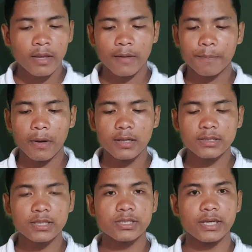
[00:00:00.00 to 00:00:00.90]
and
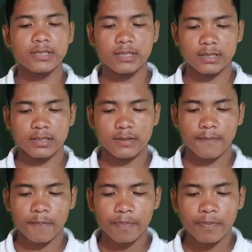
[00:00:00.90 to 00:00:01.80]
policy changes.
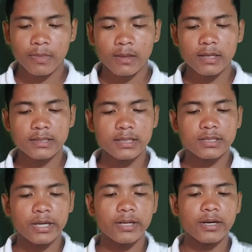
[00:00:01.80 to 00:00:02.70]
They see
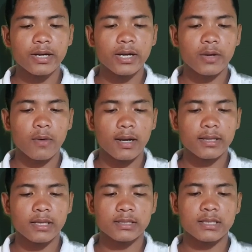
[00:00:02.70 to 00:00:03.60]
gender
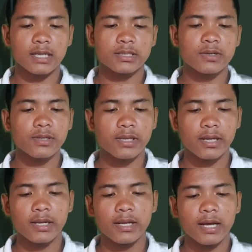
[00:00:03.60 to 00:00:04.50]
inequalities as
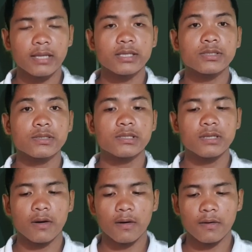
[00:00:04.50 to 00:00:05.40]
rooted in attitudes
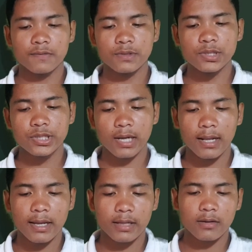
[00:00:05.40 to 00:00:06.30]
of
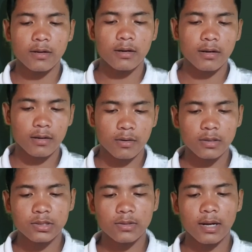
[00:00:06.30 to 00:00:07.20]
social and
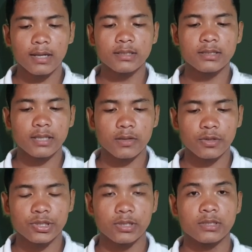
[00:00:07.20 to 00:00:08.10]
cultural
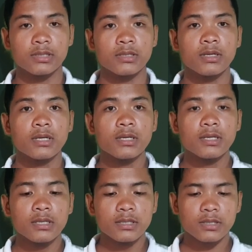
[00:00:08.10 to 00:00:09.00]
institutions.
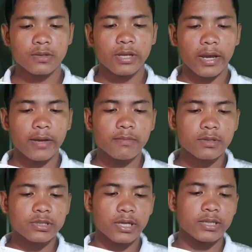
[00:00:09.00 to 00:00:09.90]
So they aim
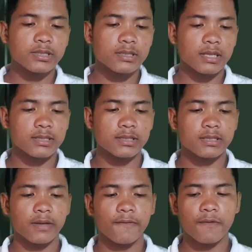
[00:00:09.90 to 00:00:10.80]
to change the
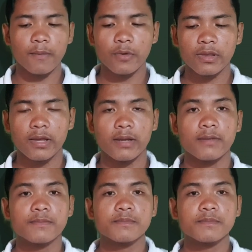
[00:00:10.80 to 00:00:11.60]
system from within.